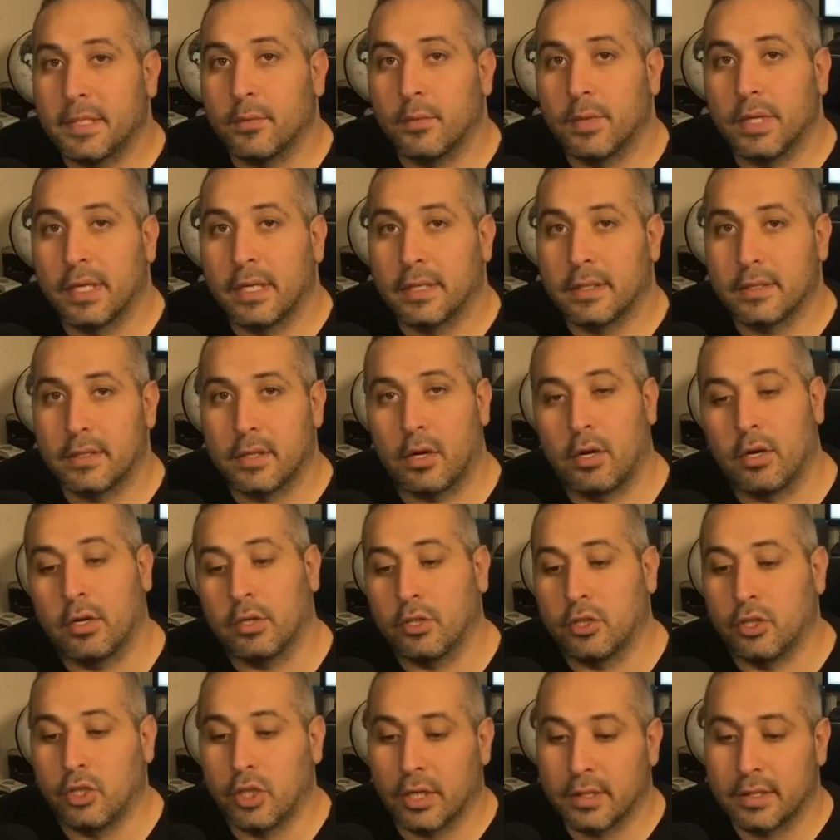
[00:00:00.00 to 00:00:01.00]
weekends are
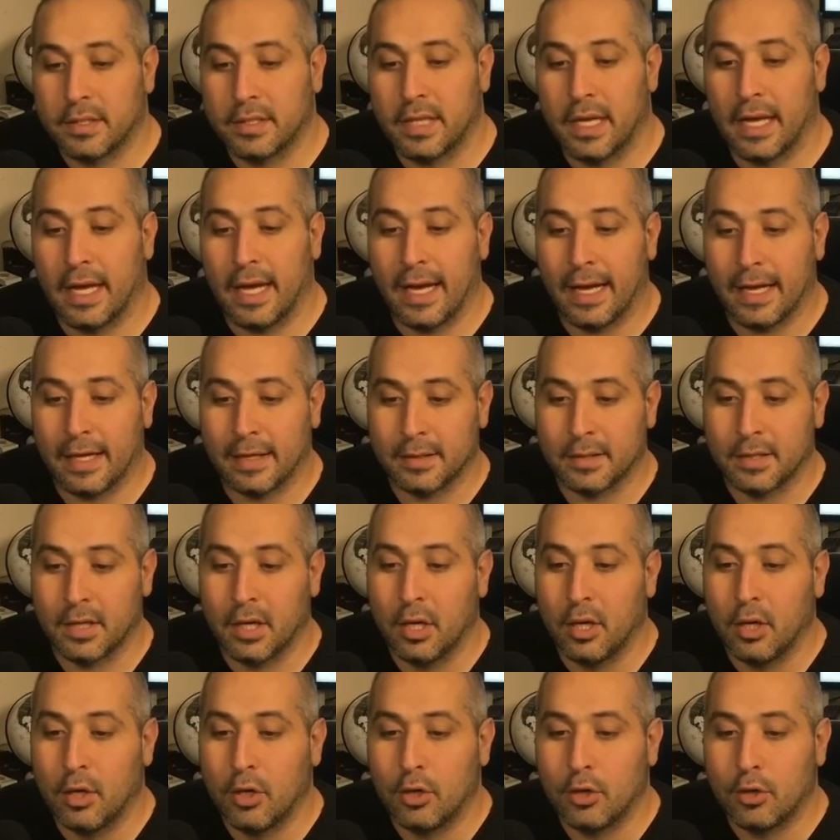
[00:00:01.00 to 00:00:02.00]
just as
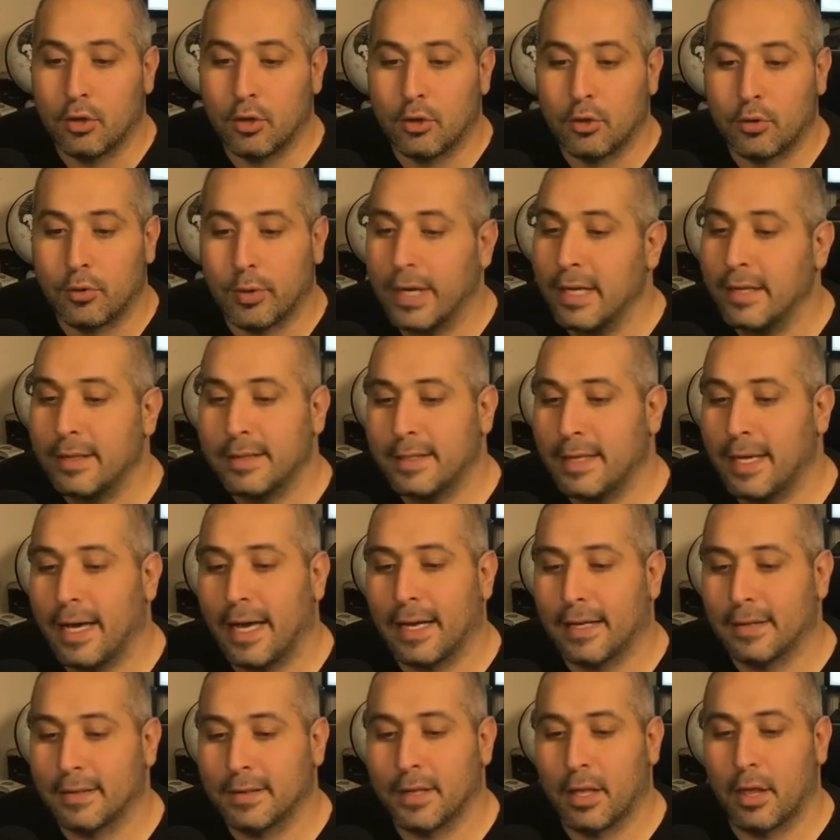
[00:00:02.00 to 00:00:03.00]
crazy
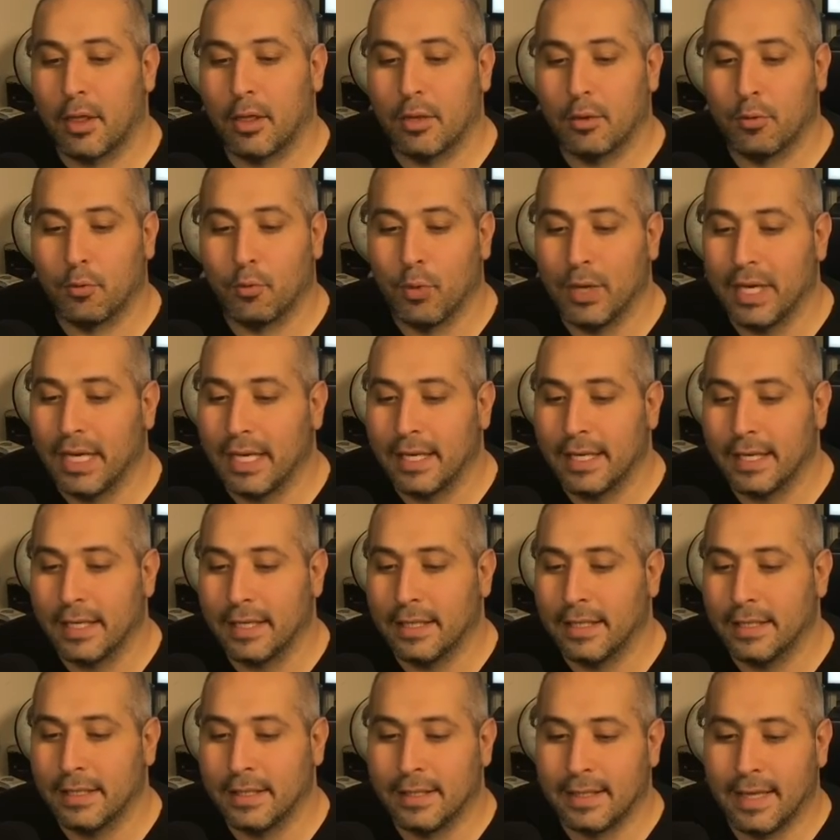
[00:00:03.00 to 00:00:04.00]
as the
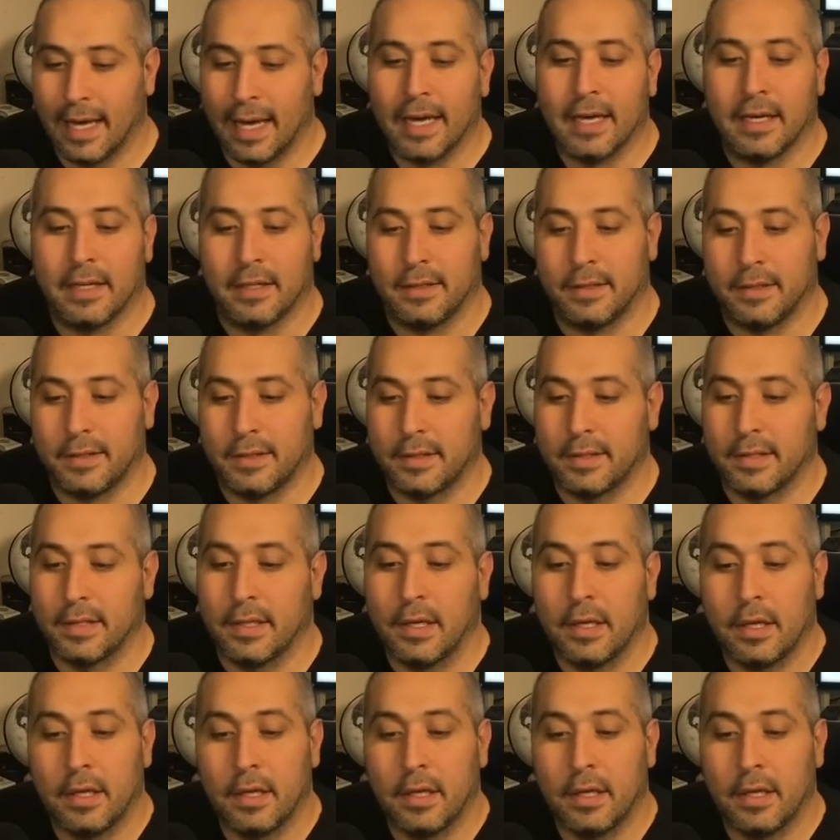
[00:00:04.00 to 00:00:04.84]
weekdays.